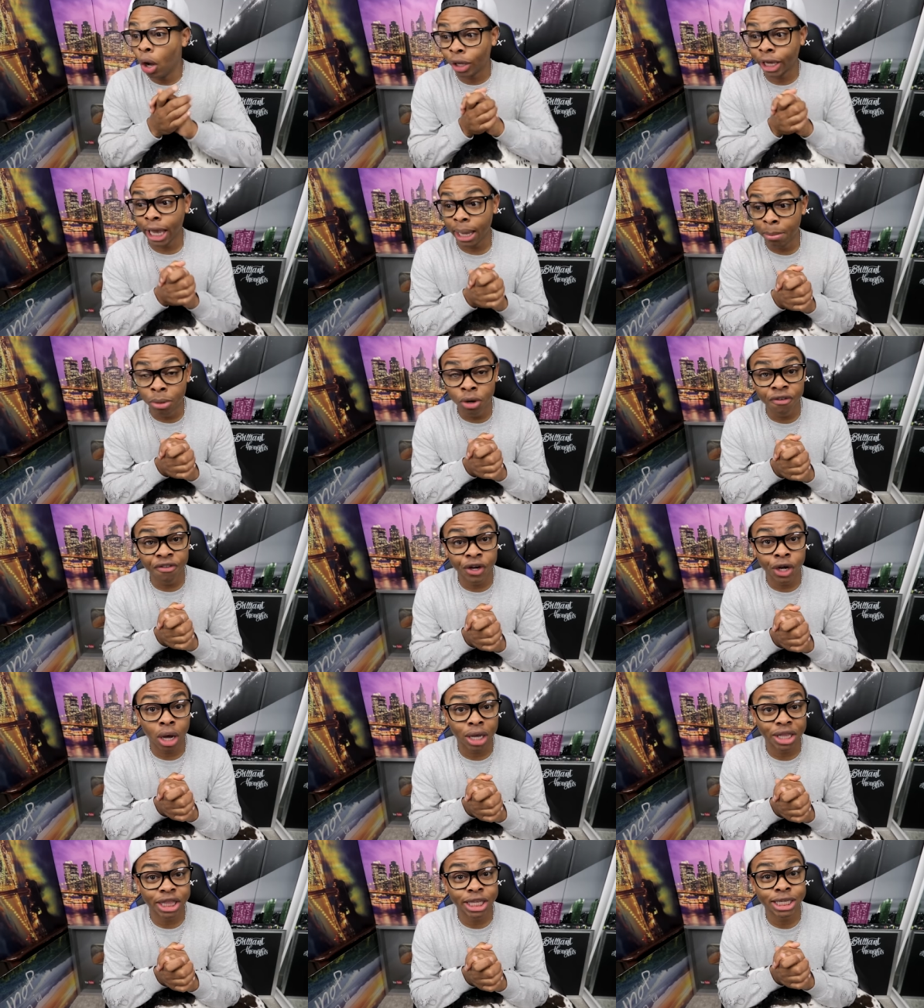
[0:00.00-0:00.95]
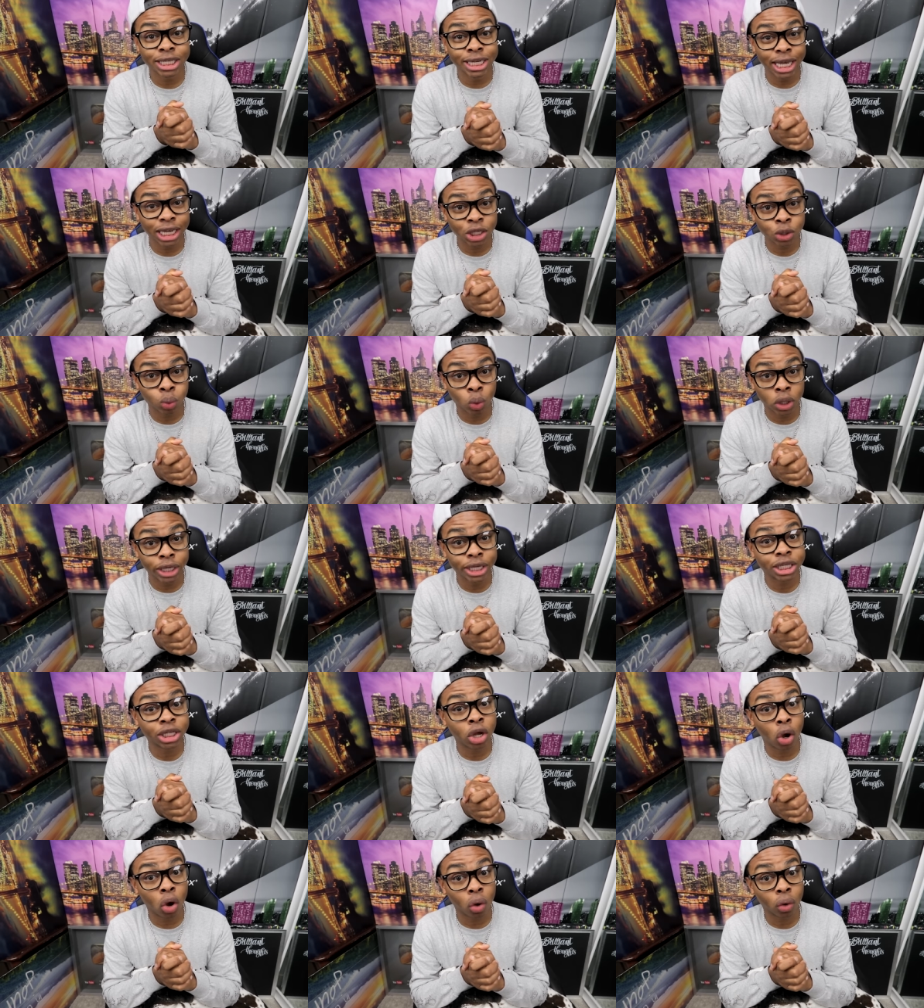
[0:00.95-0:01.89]
Okay, moving on. This next one
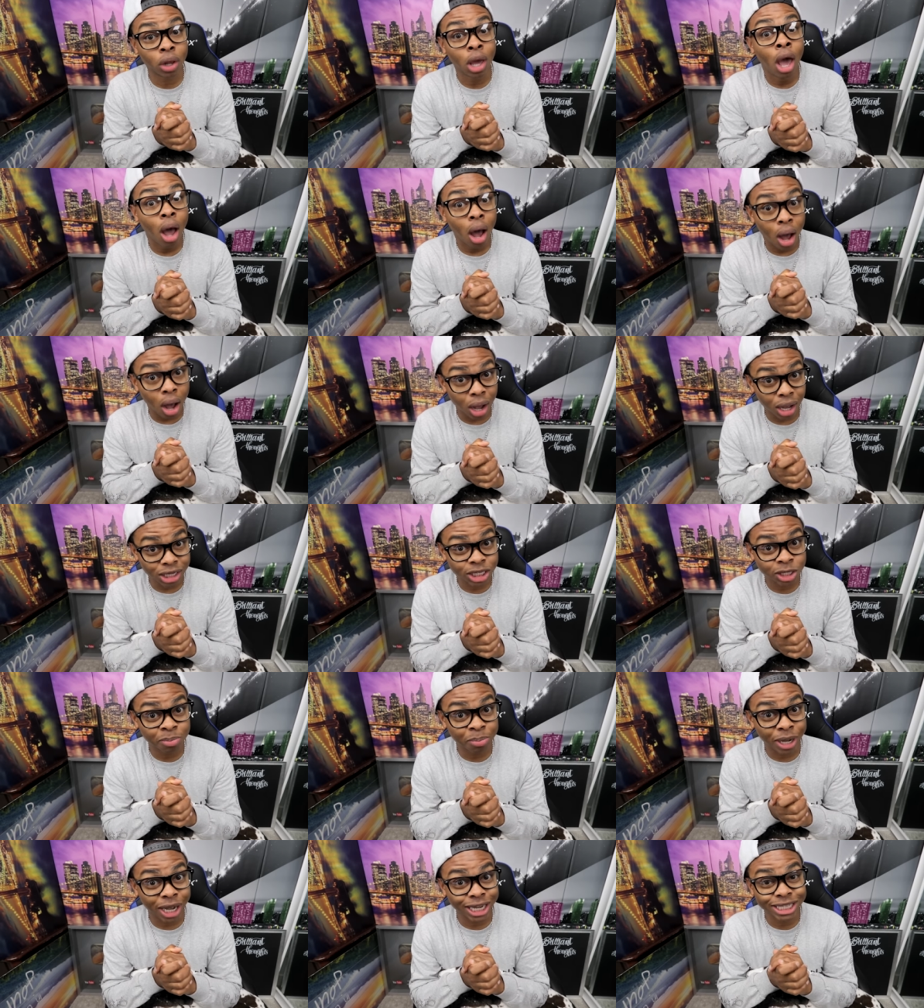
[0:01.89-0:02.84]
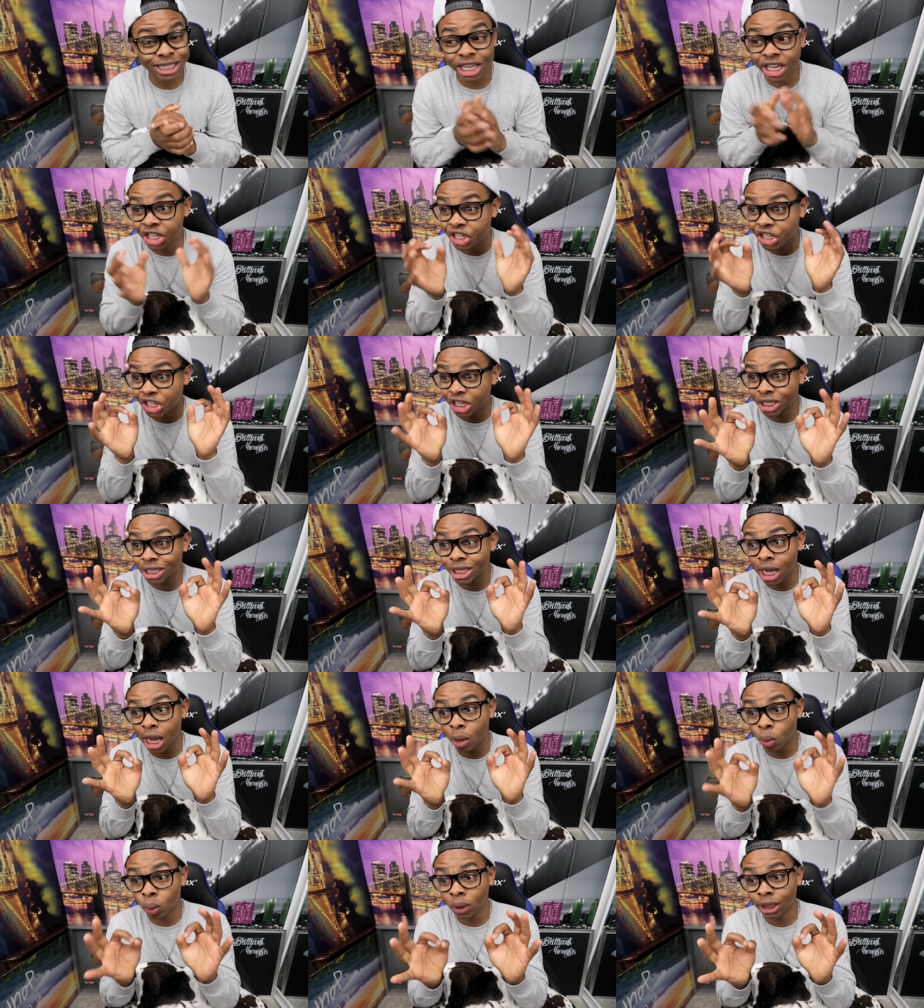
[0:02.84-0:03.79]
is called Hospice. It just
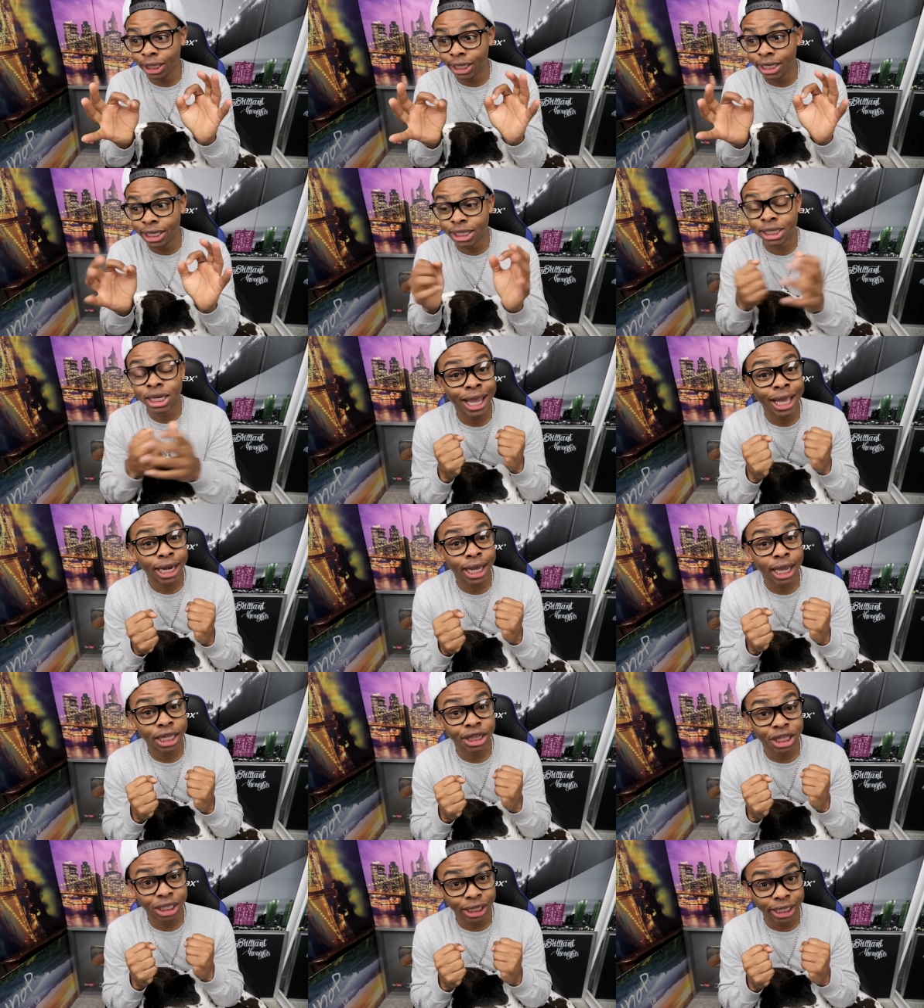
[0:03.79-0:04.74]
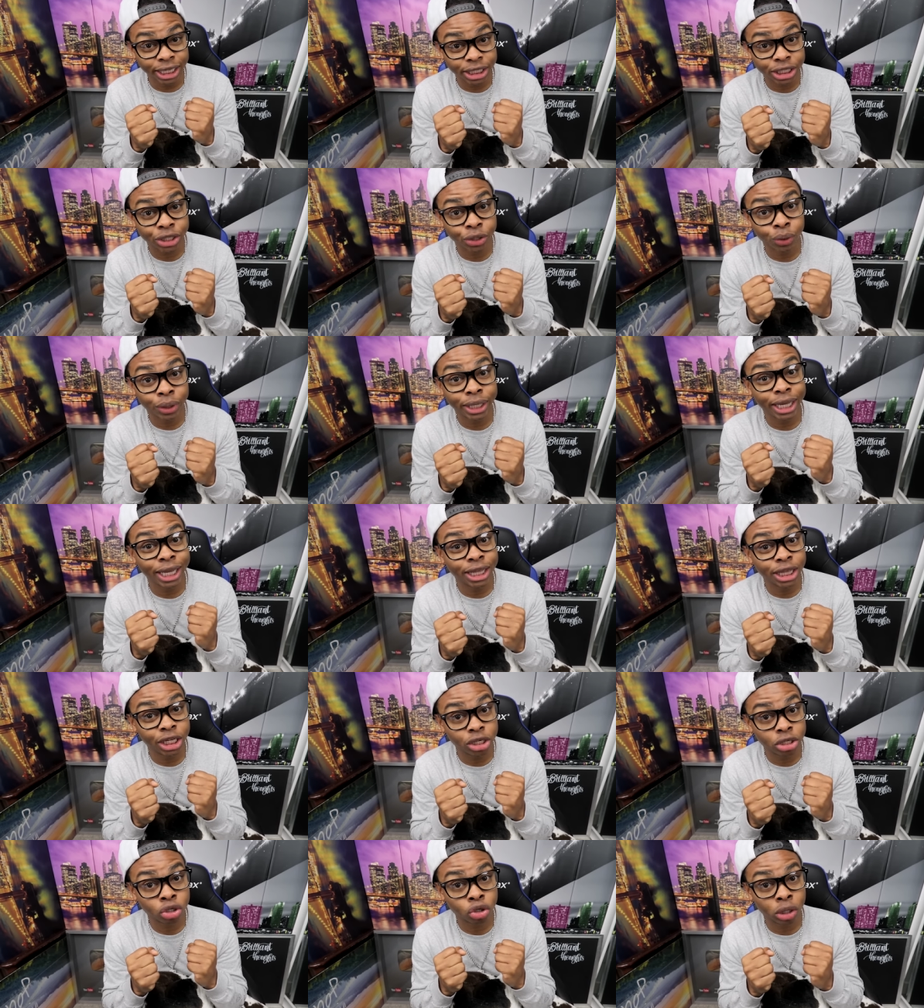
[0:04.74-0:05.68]
got released, and I got the link to it in
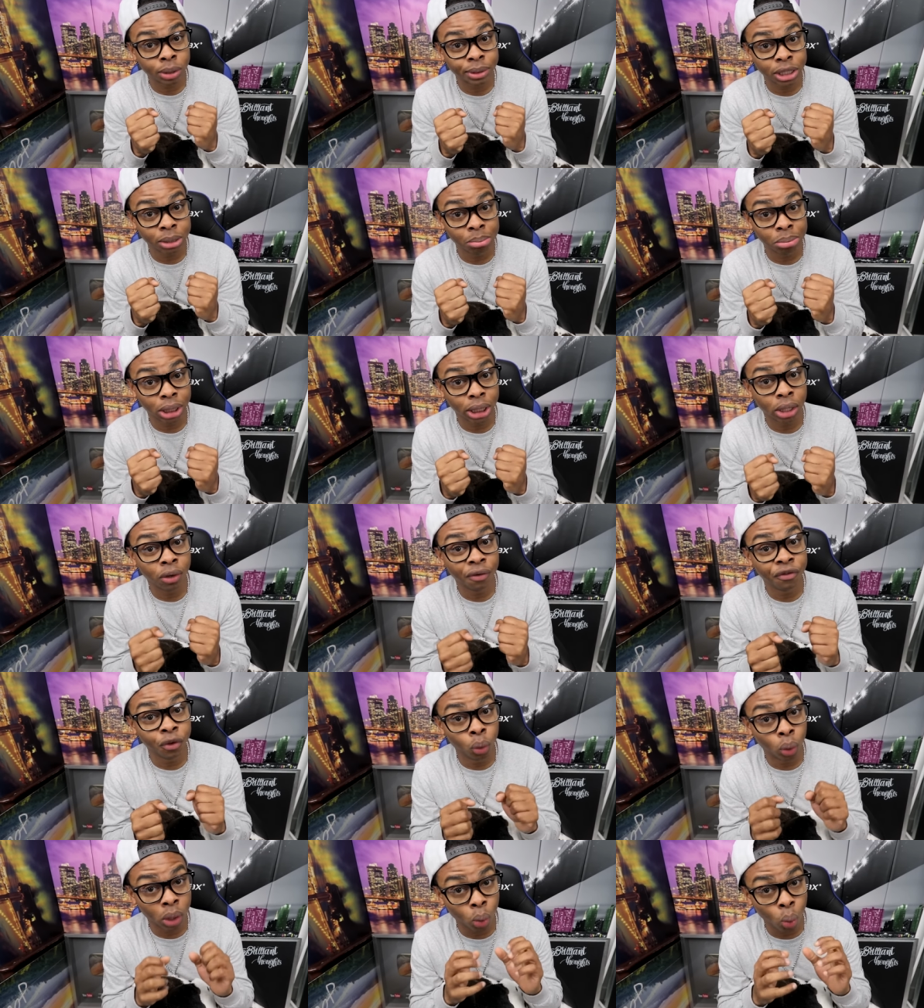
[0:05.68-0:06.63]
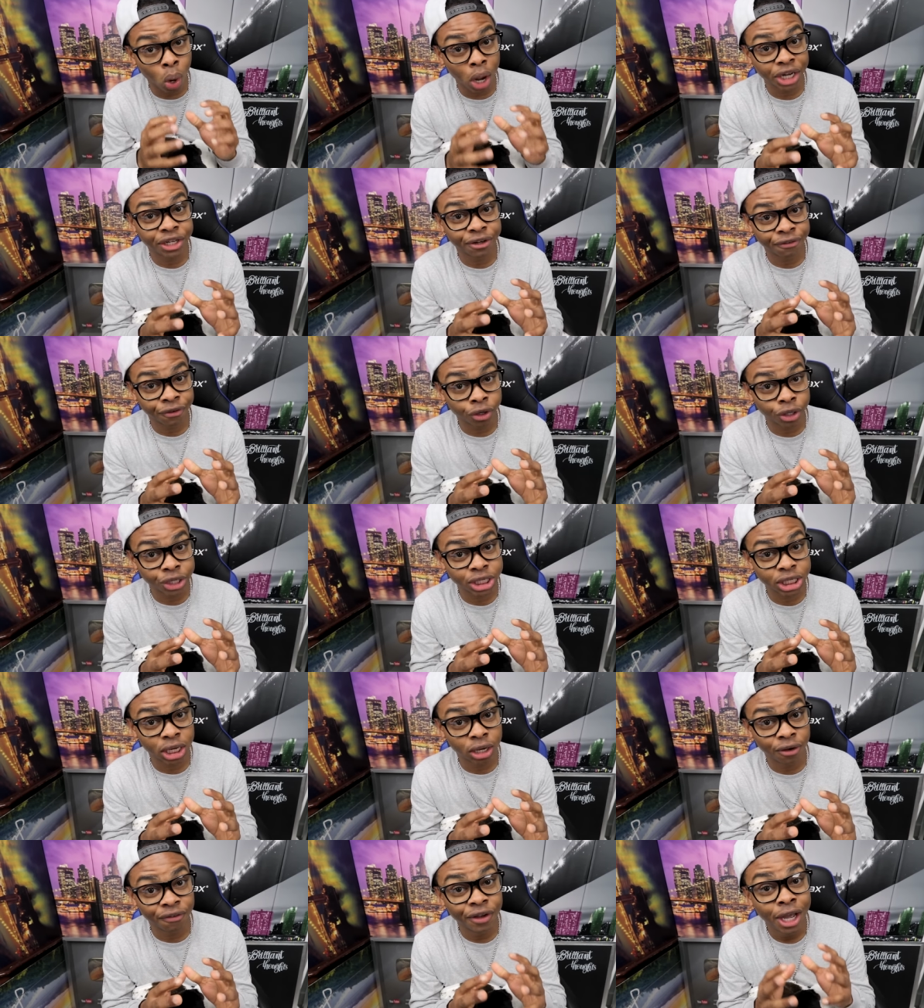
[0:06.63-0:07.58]
the description below if you want to watch it for
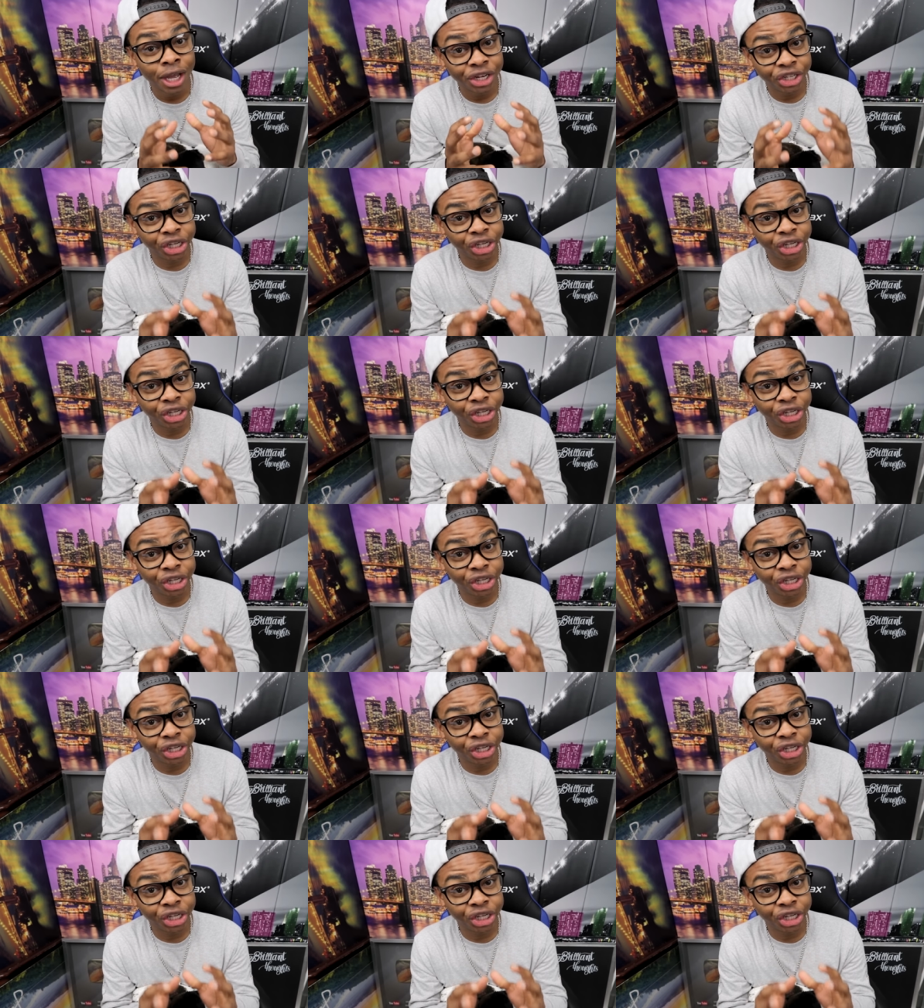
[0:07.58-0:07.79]
yourself.